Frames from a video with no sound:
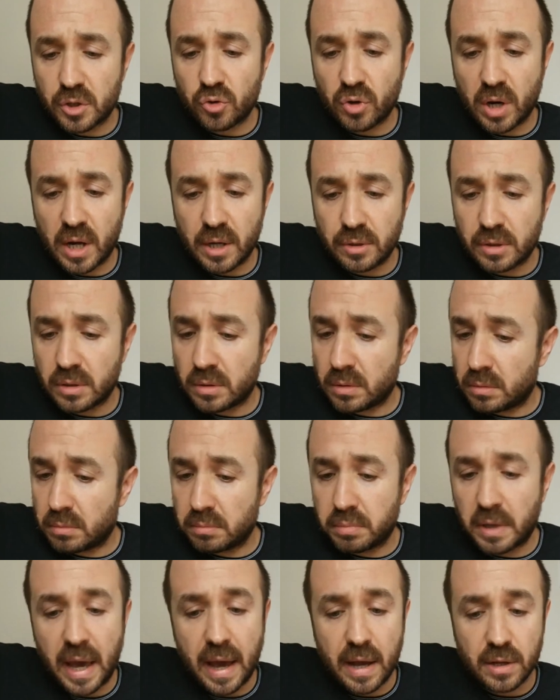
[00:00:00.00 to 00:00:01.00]
trying to
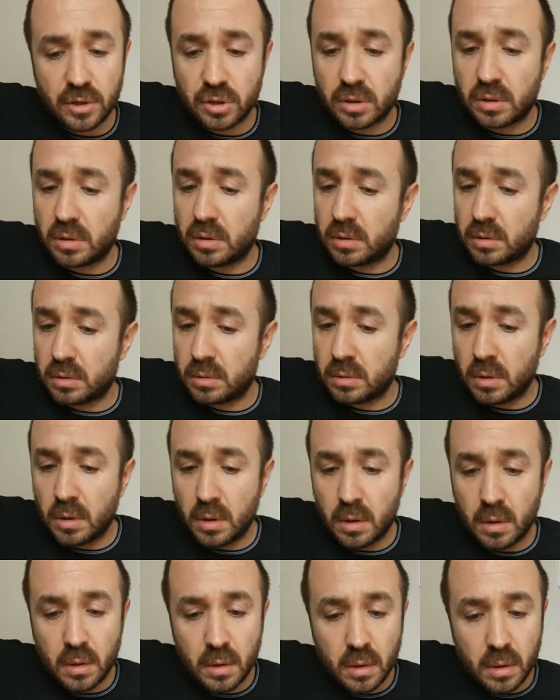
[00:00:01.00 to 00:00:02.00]
catch the
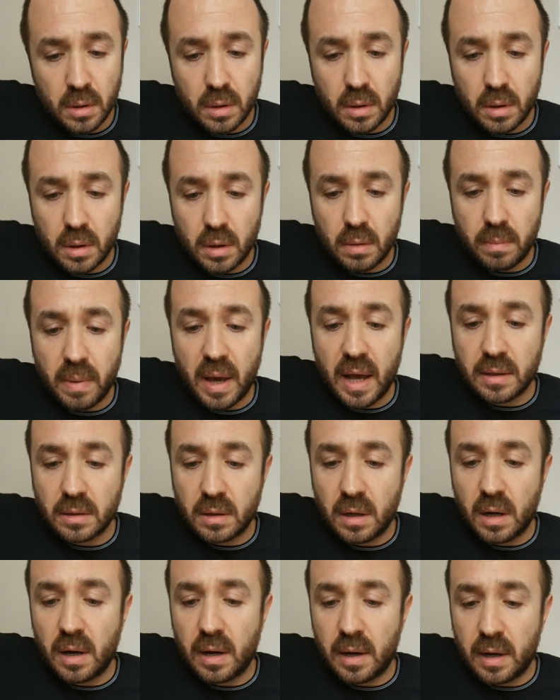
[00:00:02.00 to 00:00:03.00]
bad
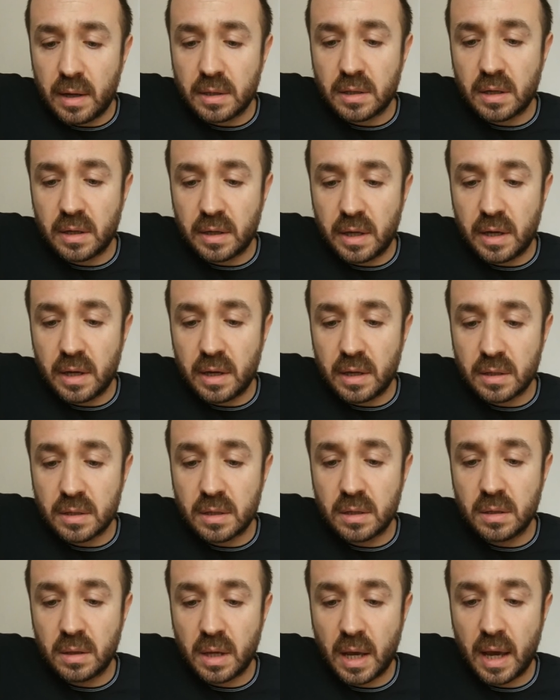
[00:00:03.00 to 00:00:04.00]
guys, I
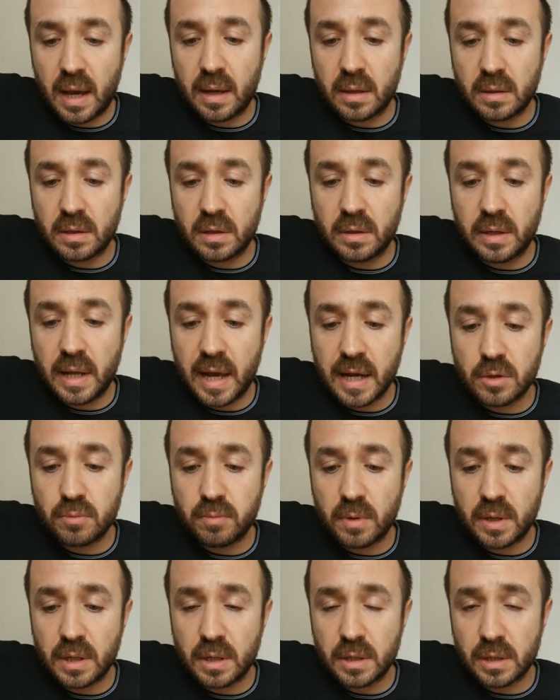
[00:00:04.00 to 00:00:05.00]
guess. And the next
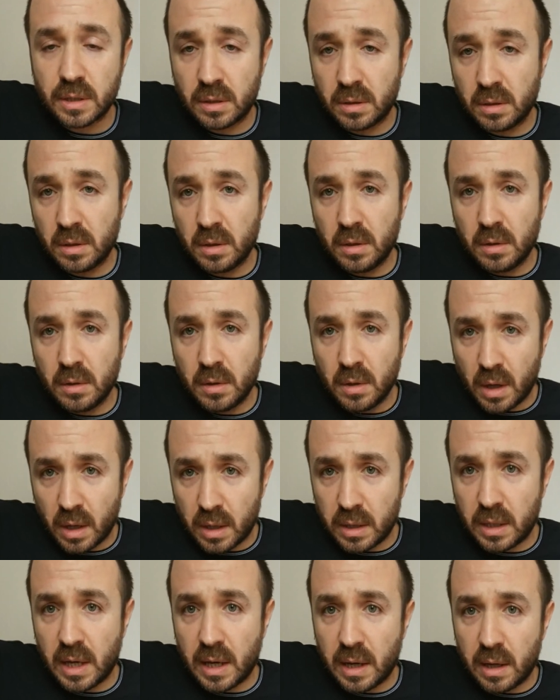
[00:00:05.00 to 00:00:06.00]
one is,
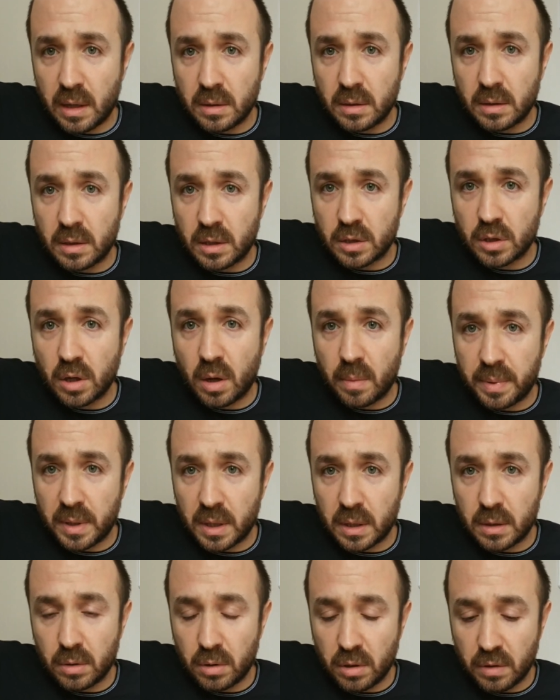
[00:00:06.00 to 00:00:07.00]
again, the
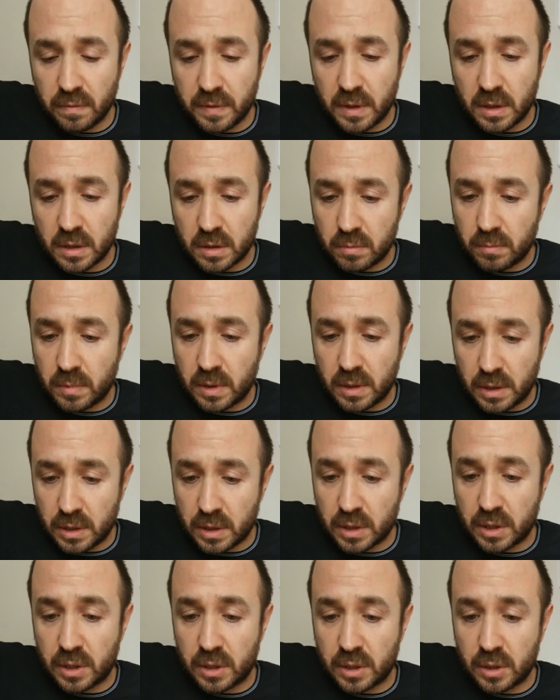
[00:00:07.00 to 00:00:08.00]
topic of this one
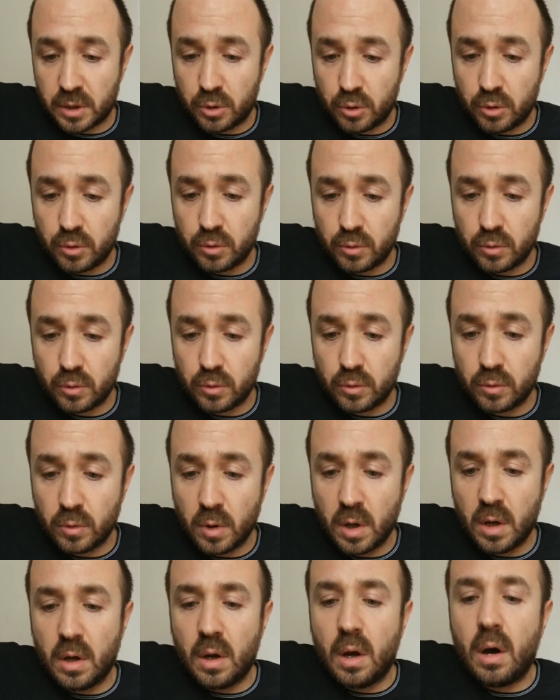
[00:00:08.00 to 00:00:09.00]
is
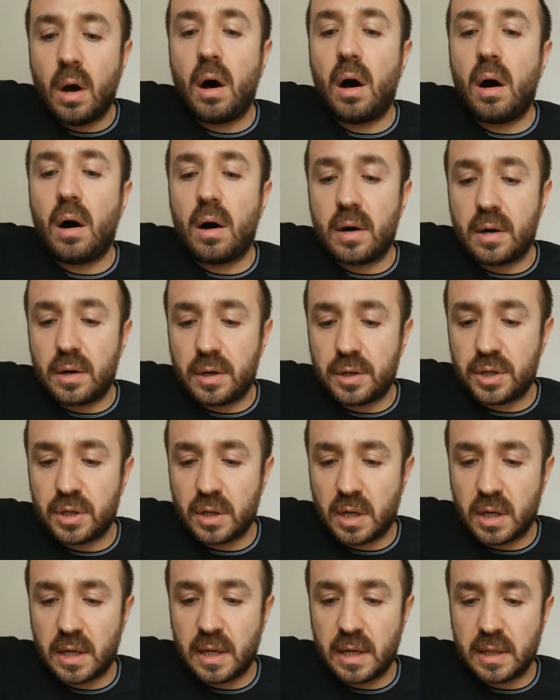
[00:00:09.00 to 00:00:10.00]
too harsh,
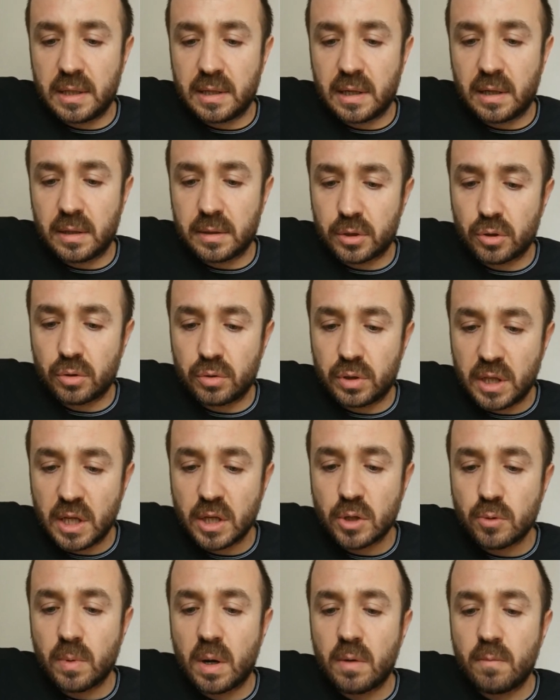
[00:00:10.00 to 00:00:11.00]
I can tell. So
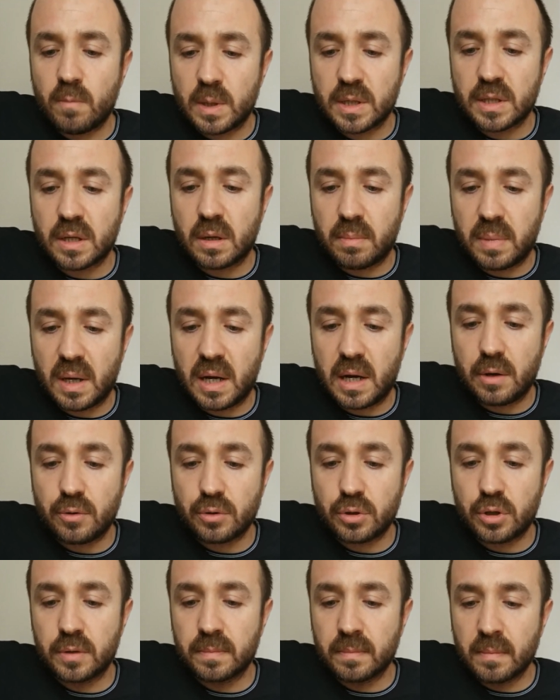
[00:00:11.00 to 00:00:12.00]
this one was
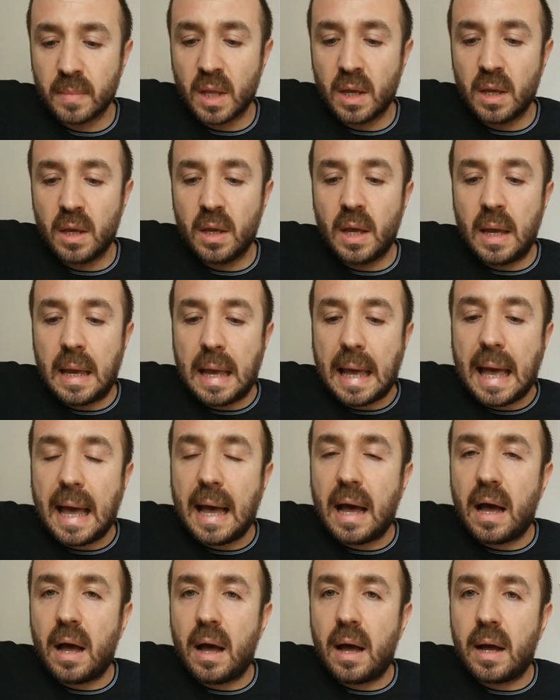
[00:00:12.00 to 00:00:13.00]
about
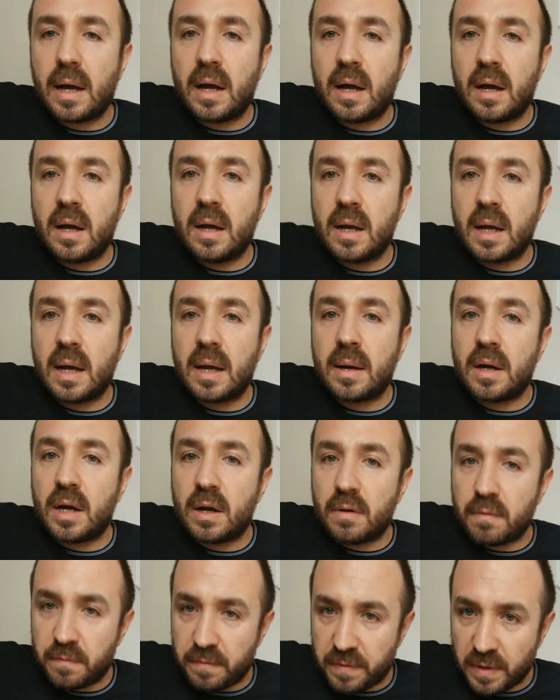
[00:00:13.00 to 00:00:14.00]
a
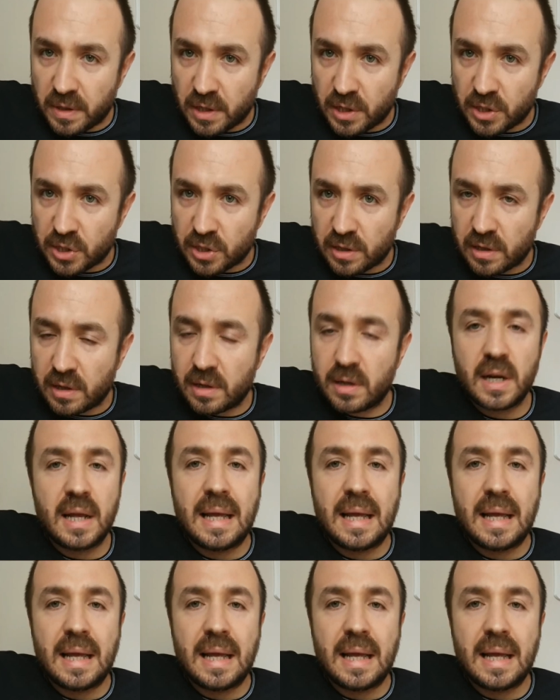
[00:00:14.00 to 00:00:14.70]
villager,